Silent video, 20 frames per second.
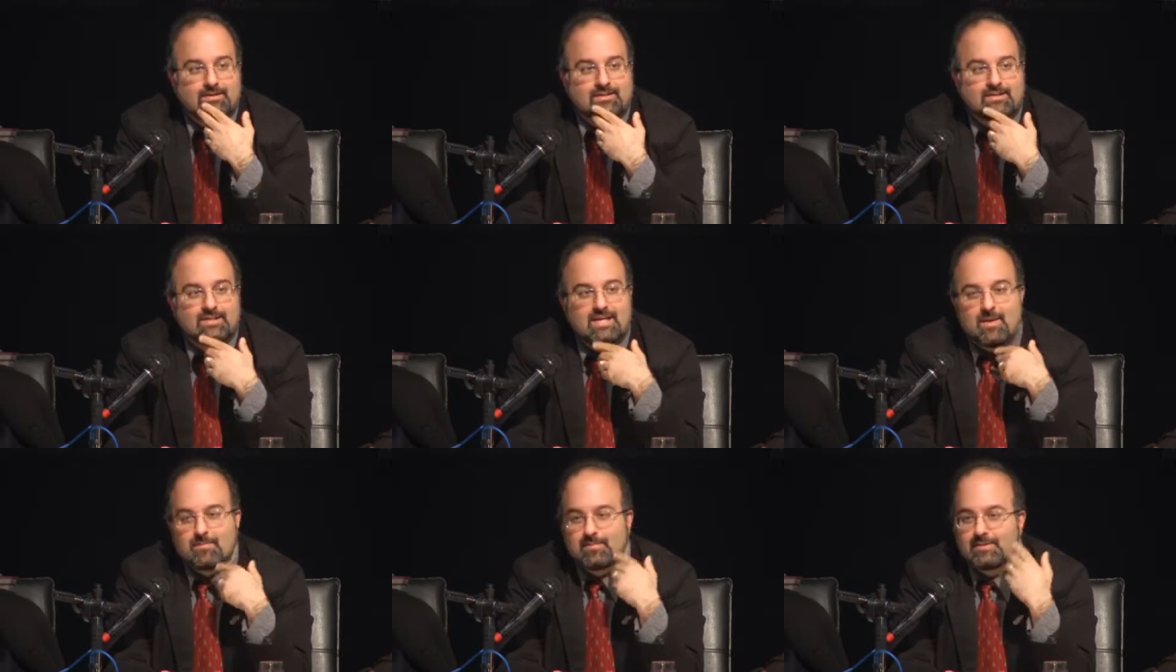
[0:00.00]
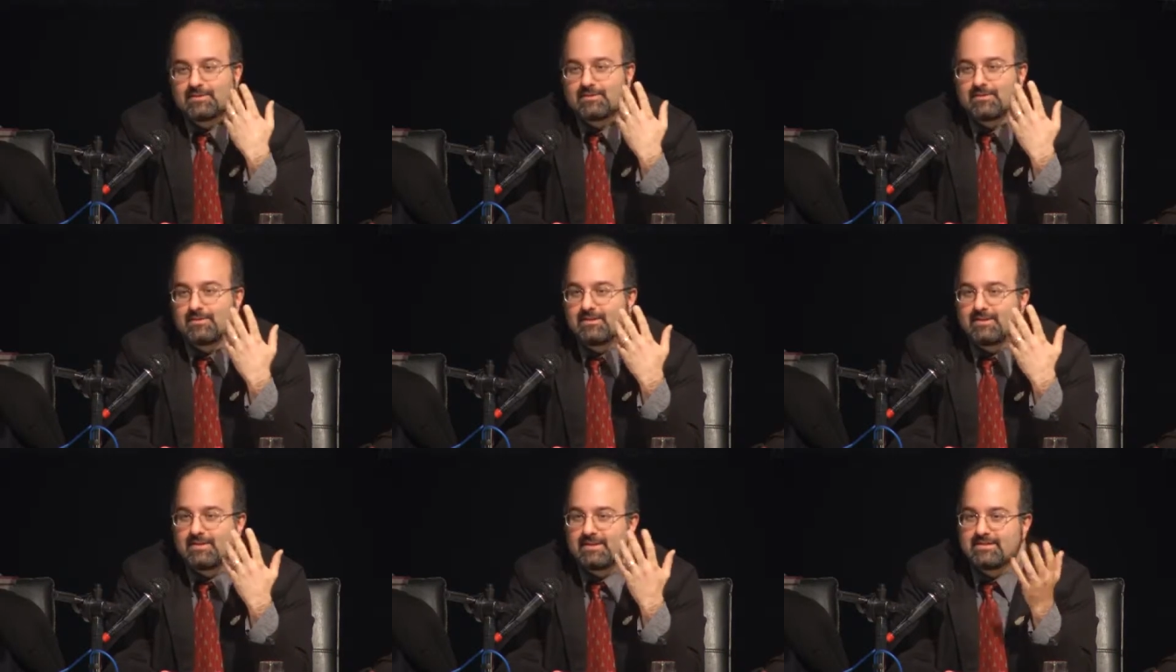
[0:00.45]

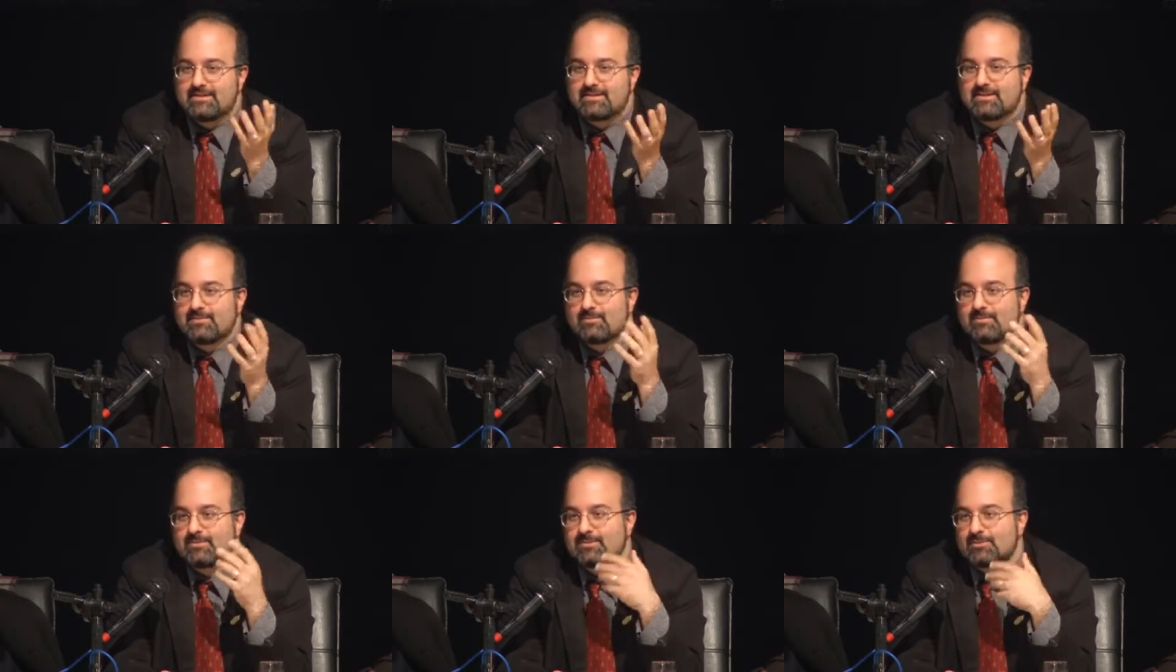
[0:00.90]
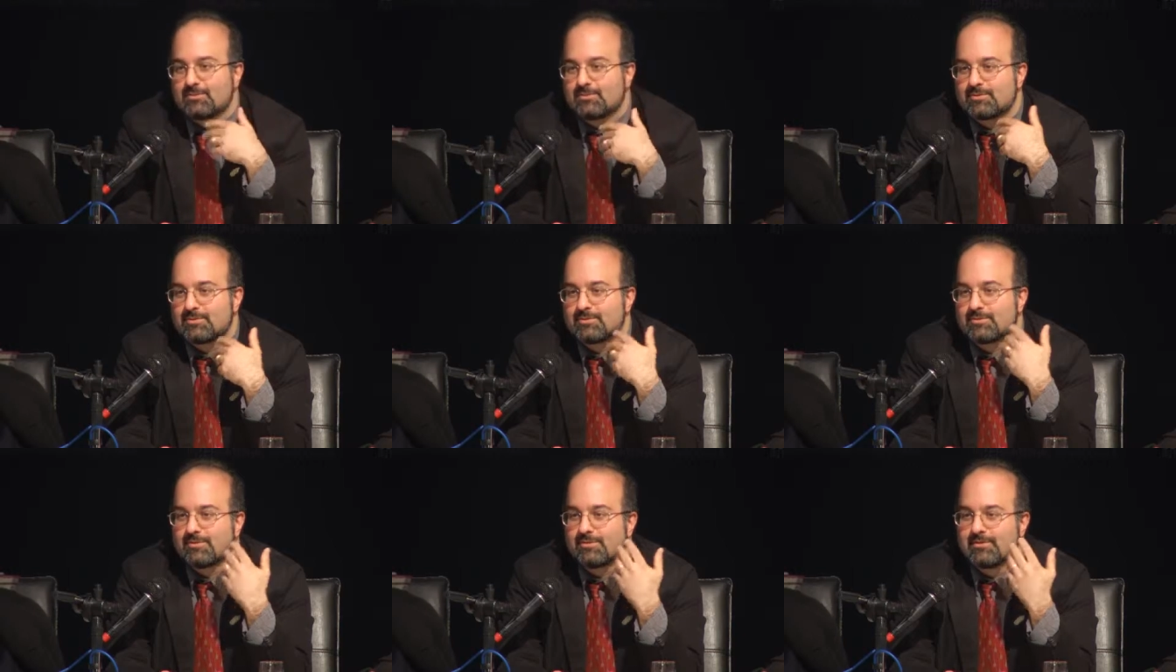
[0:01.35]
Capitalism,
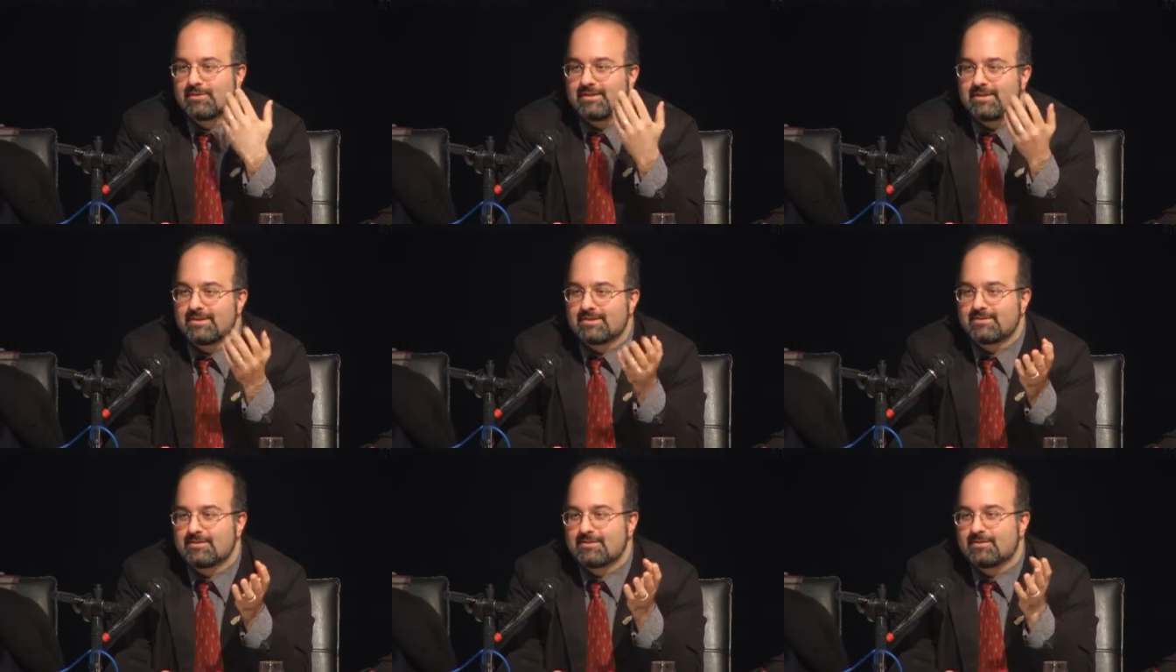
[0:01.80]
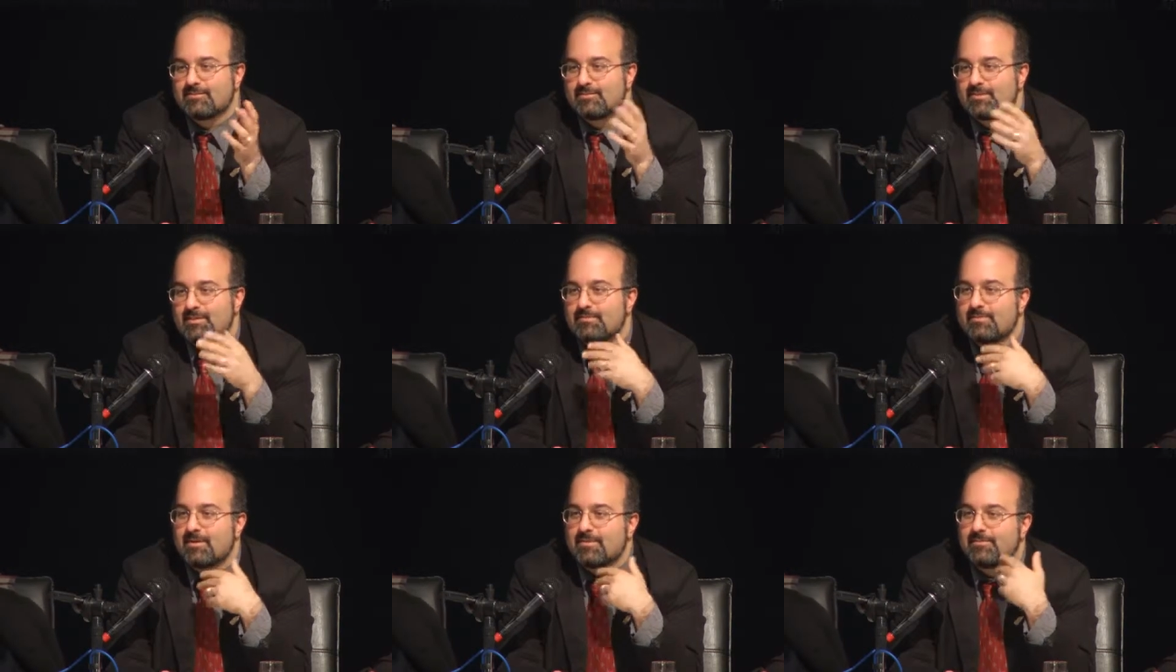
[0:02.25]
socialism,
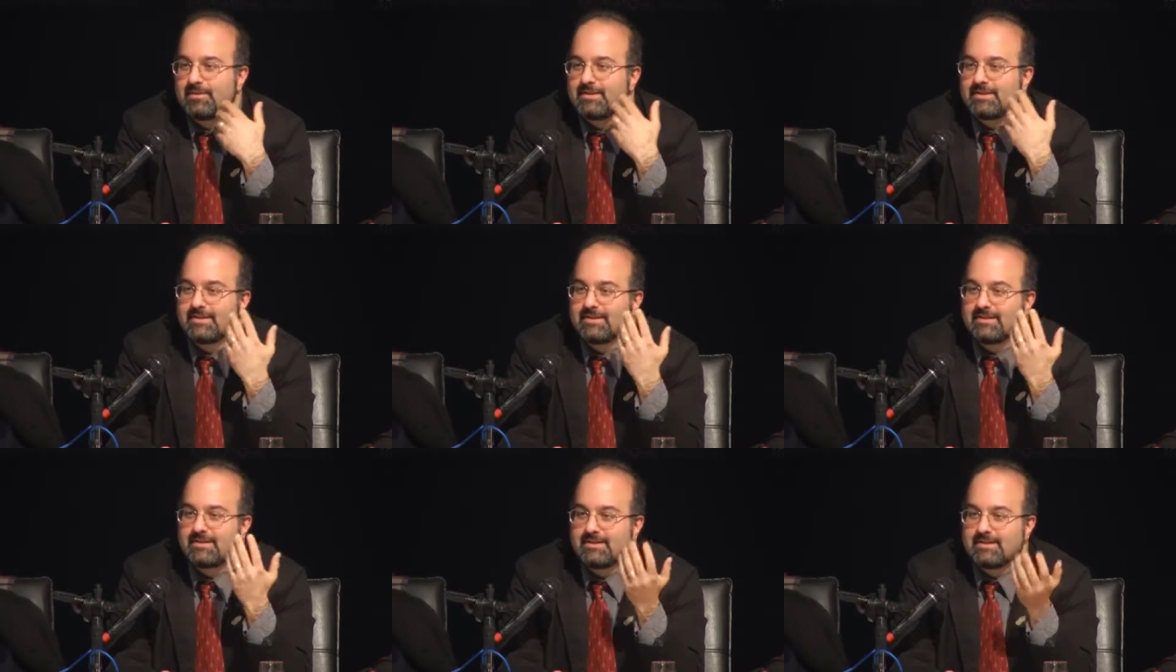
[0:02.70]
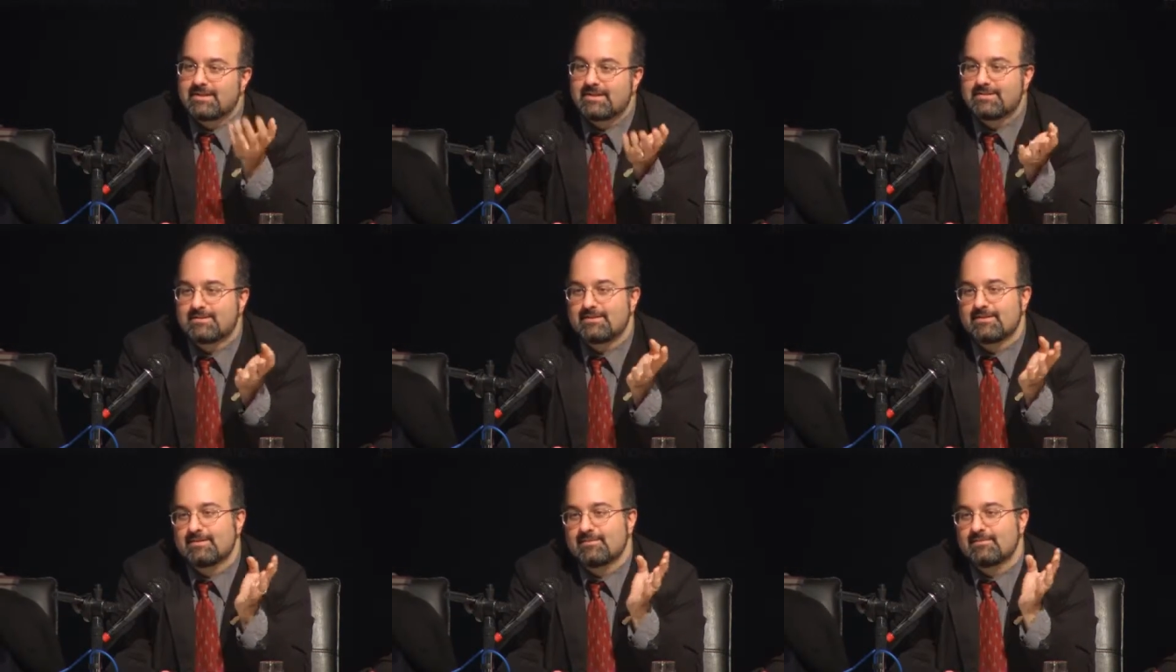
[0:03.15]

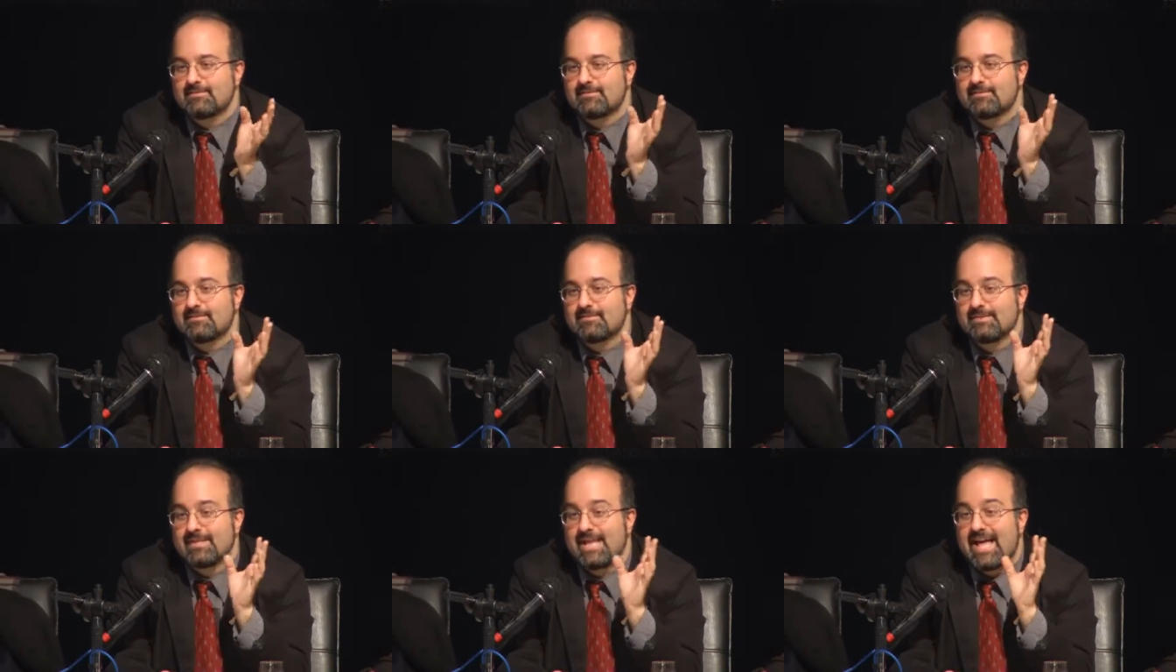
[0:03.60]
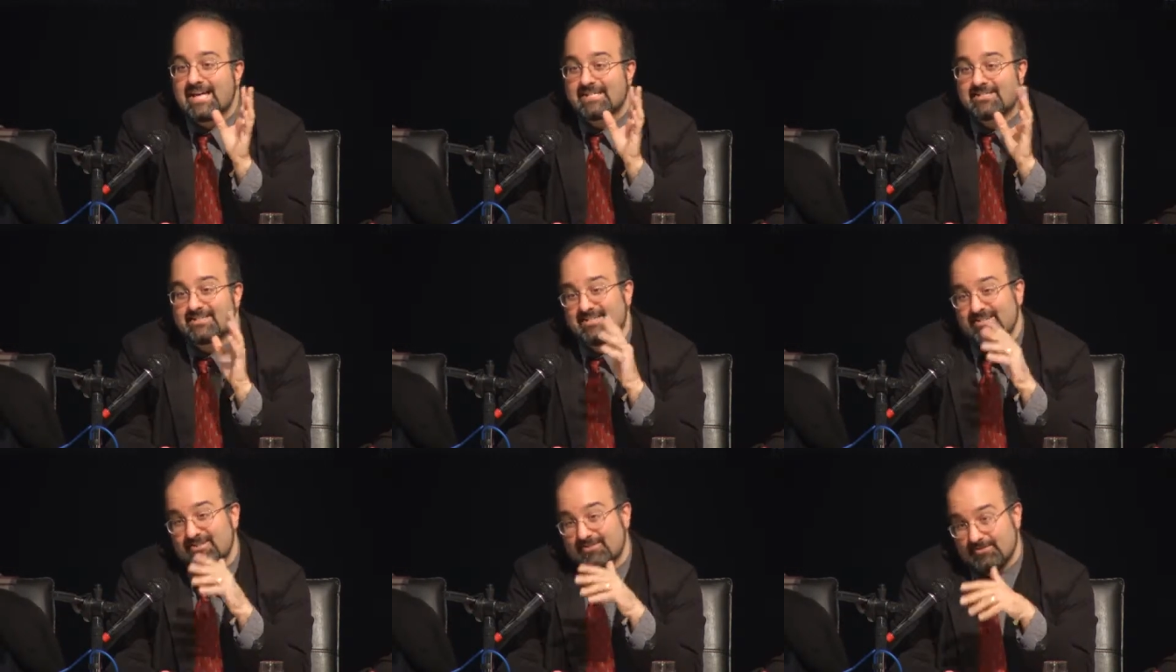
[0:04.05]
republicanism,
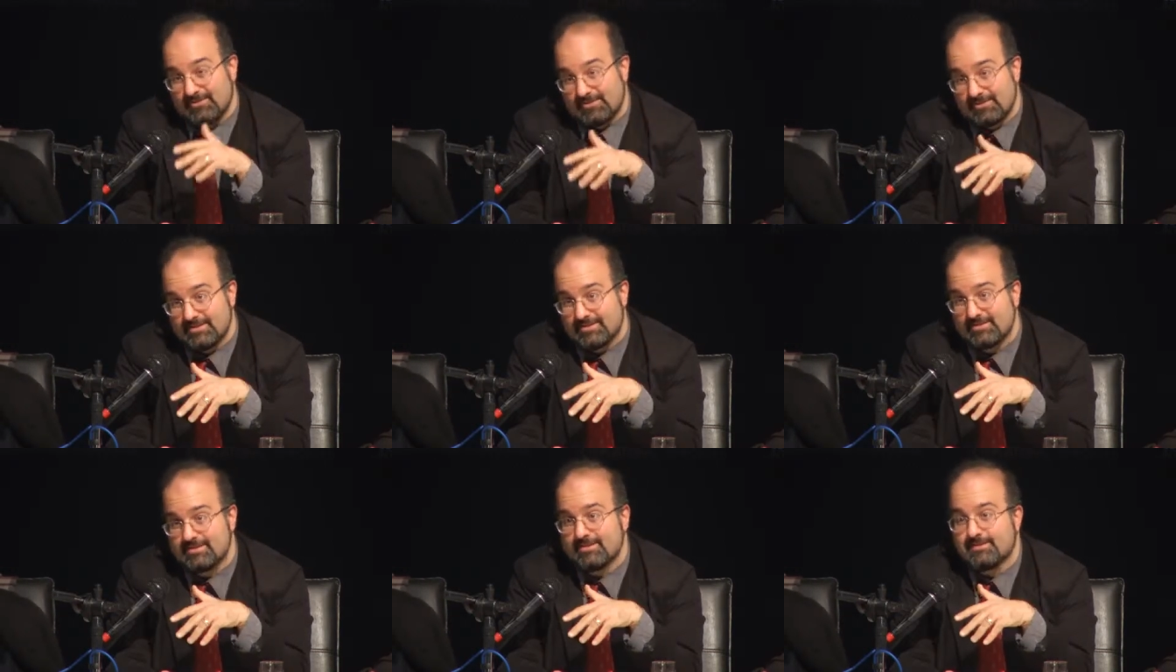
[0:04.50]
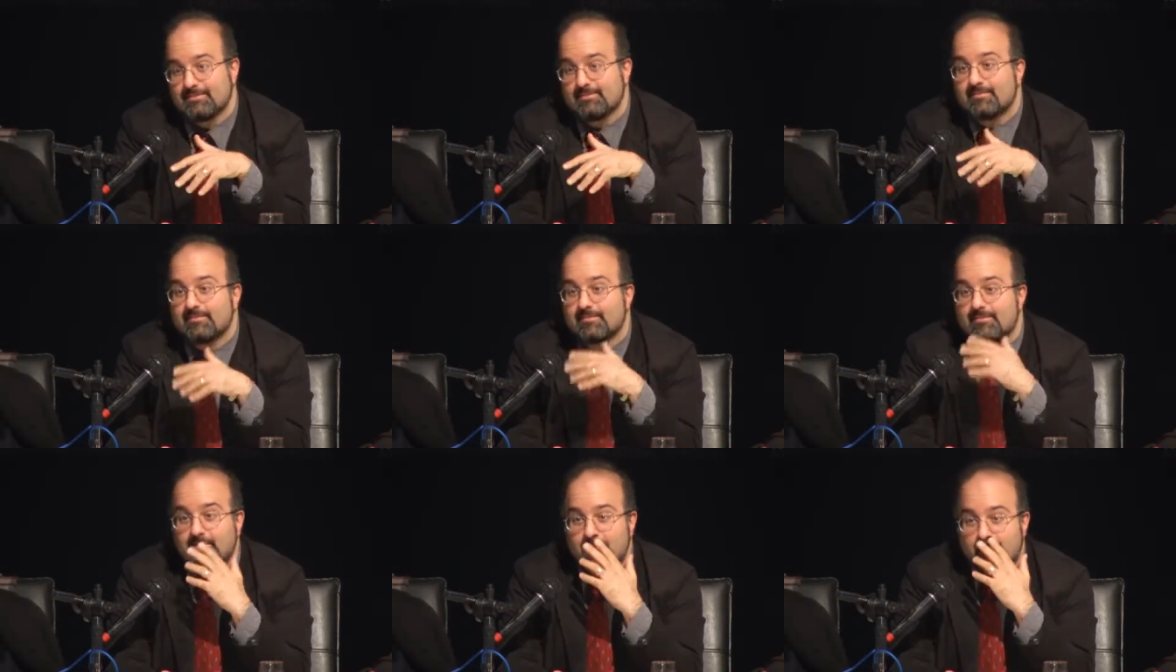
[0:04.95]

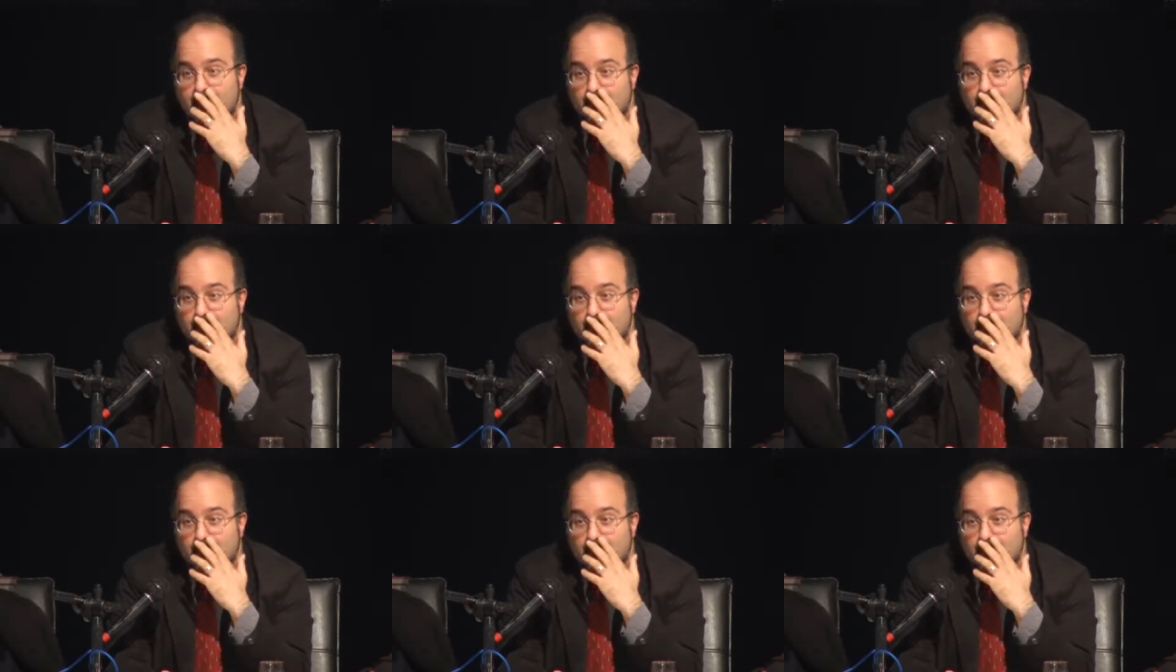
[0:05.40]
nationalism,